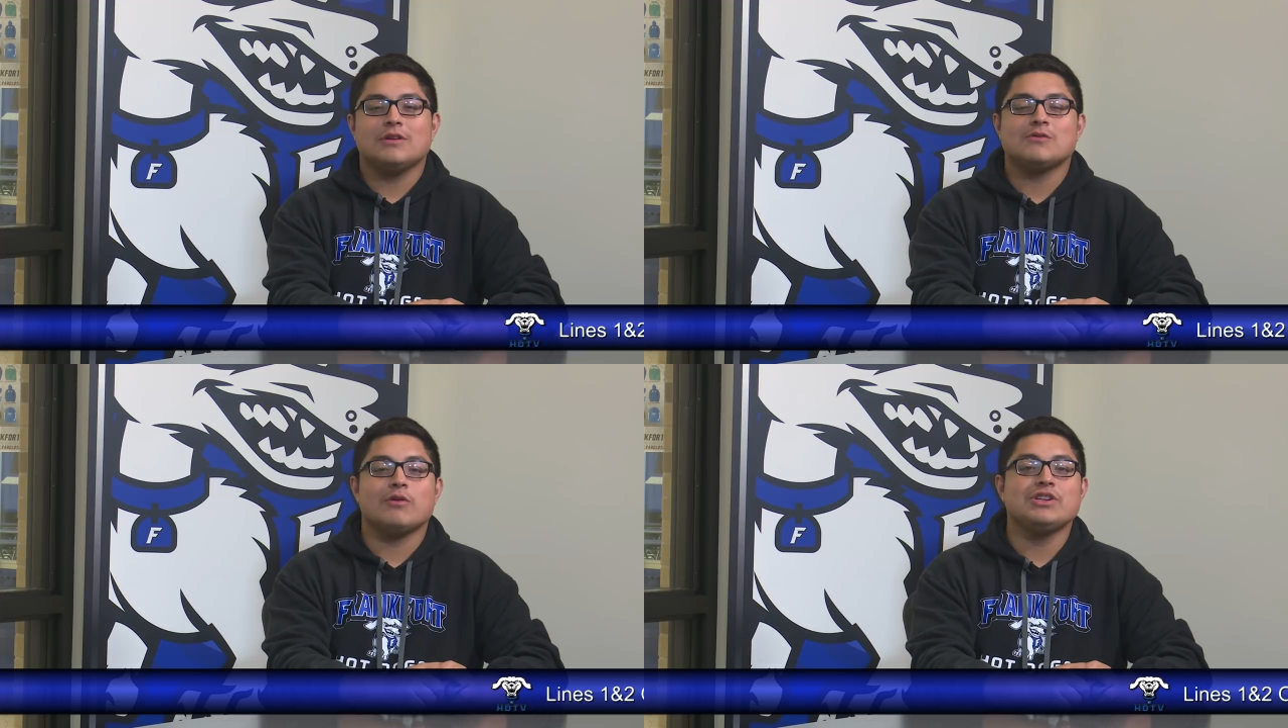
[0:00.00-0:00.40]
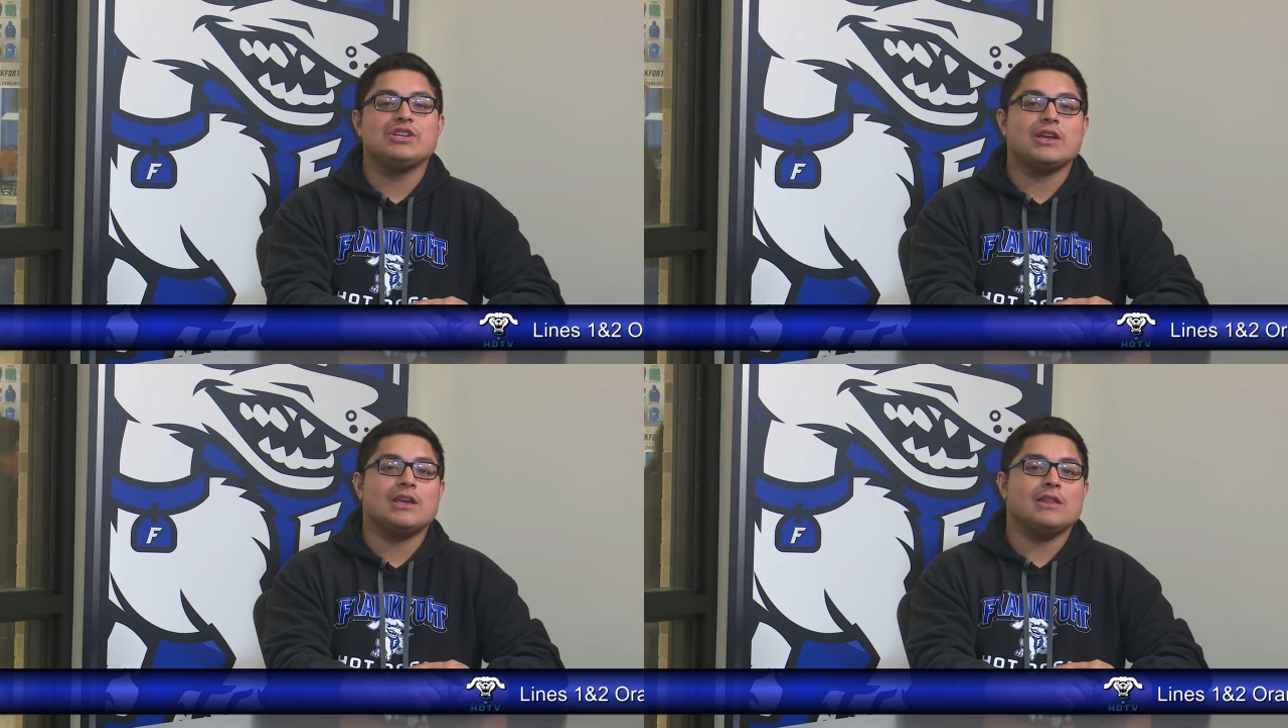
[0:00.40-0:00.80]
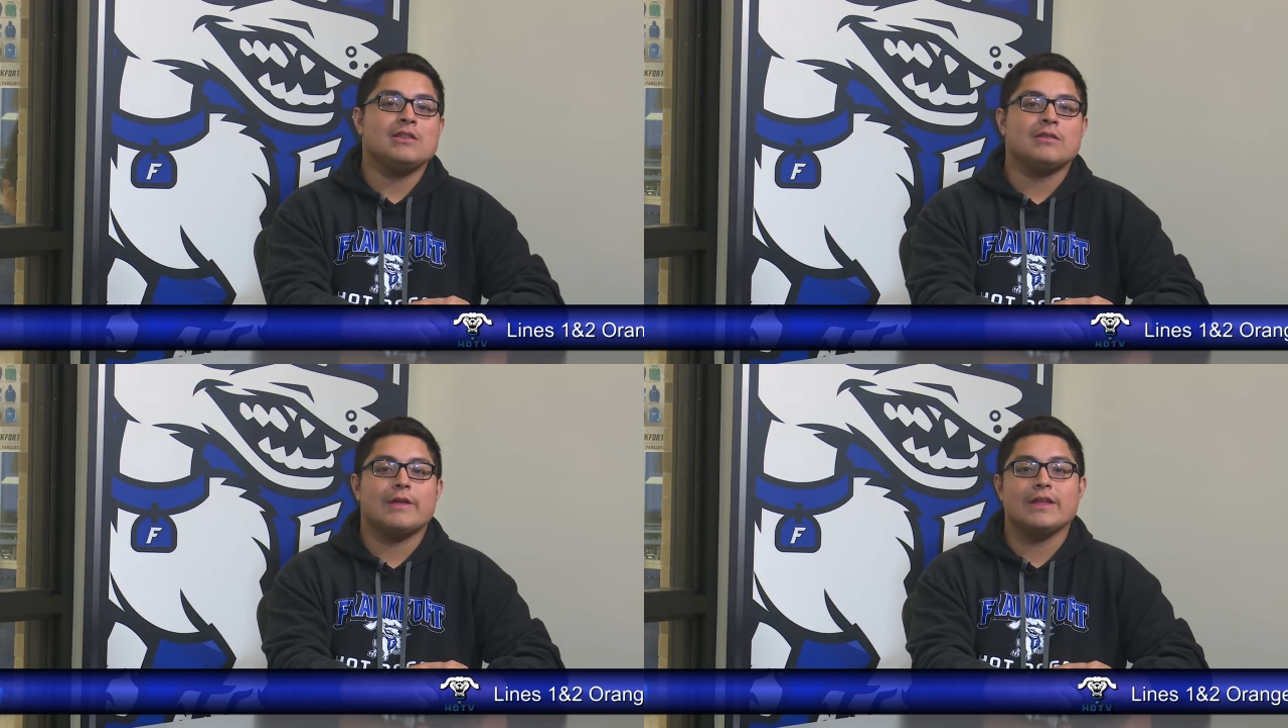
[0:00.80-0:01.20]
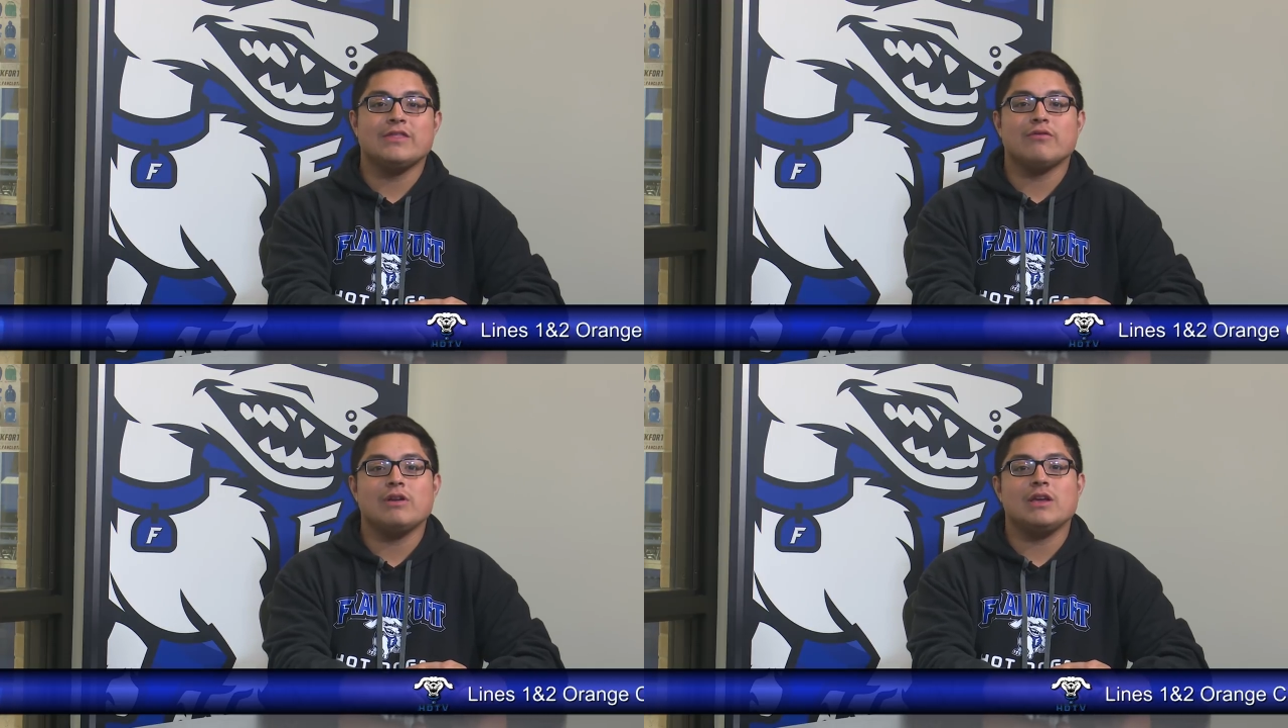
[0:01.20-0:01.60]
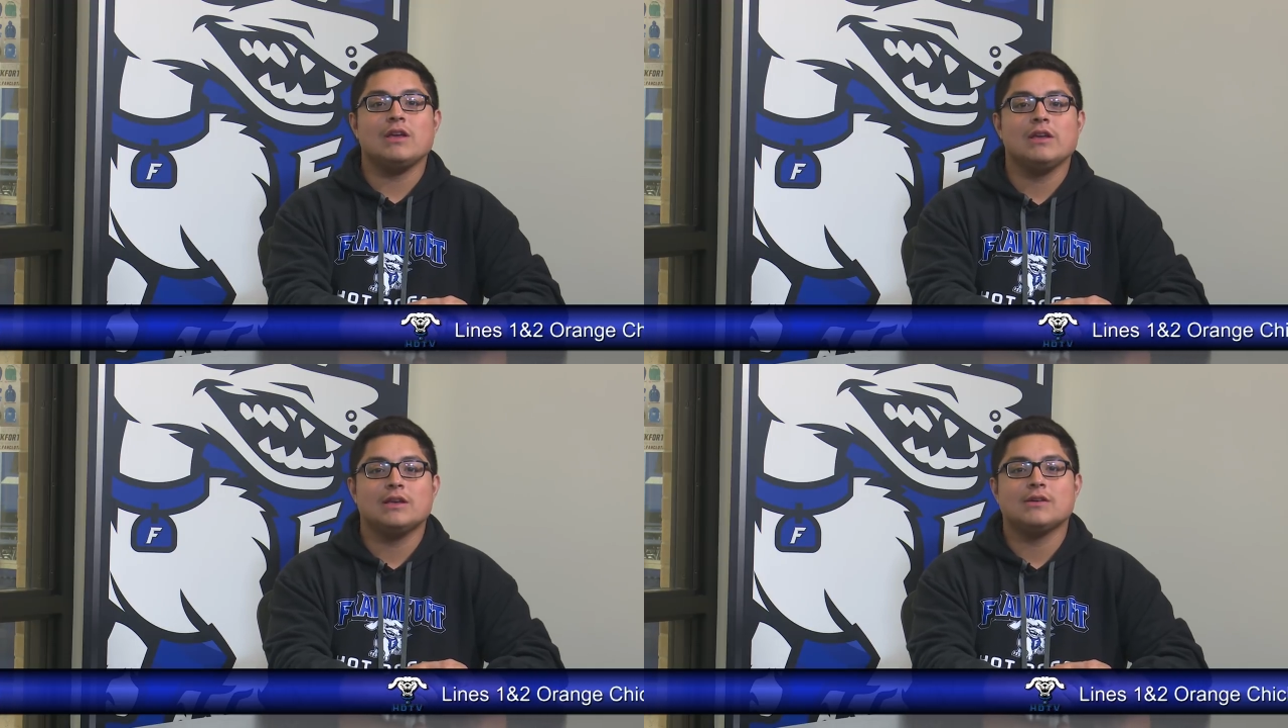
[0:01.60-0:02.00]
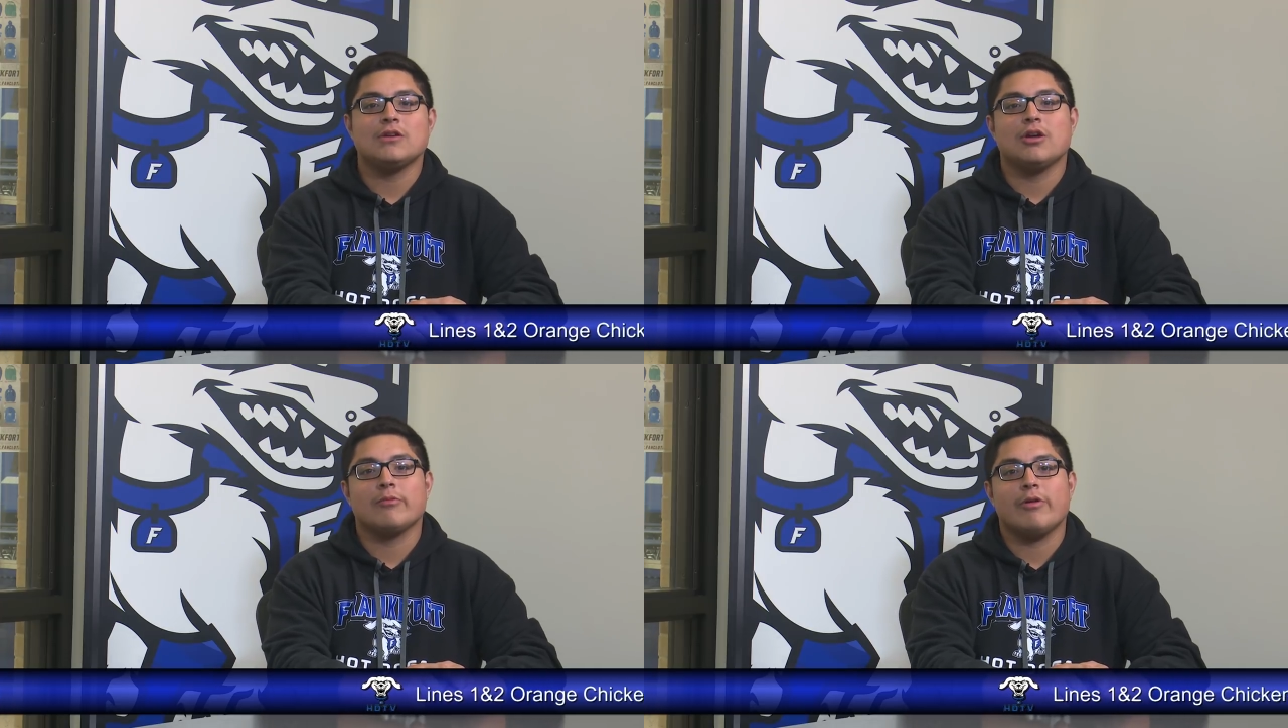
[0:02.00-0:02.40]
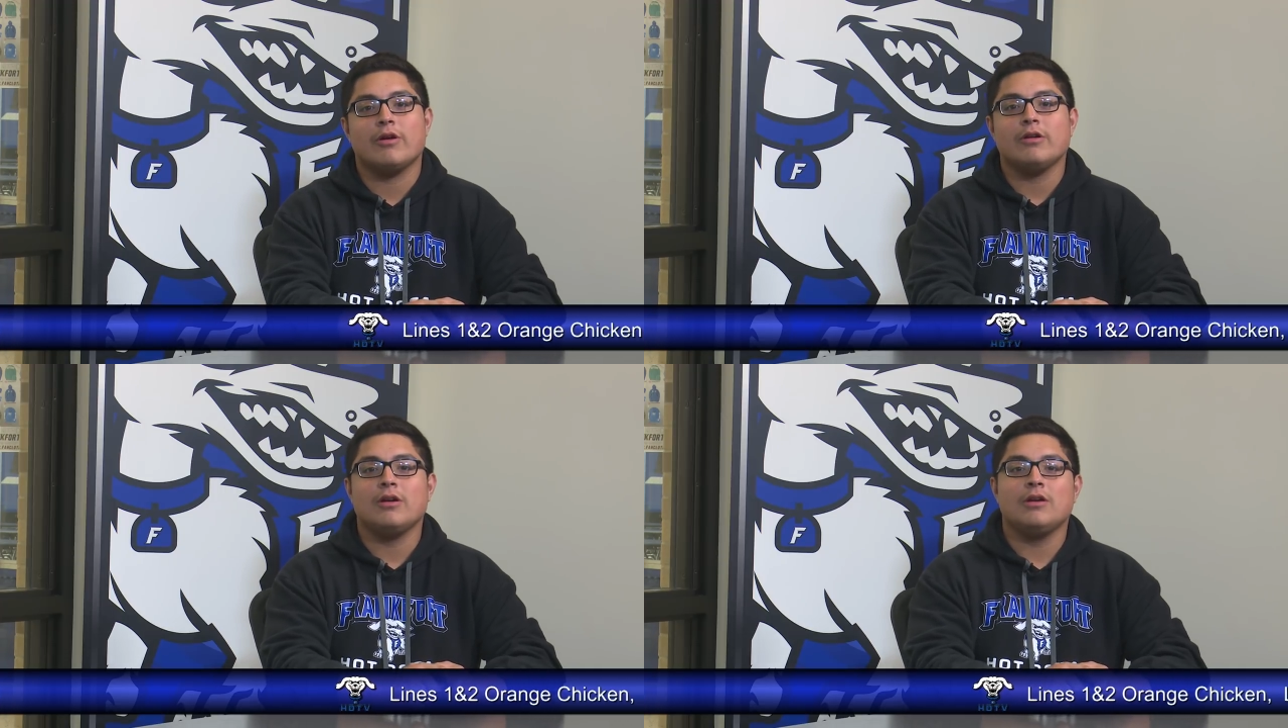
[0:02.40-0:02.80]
is orange chicken, line 3 is hot dog bar,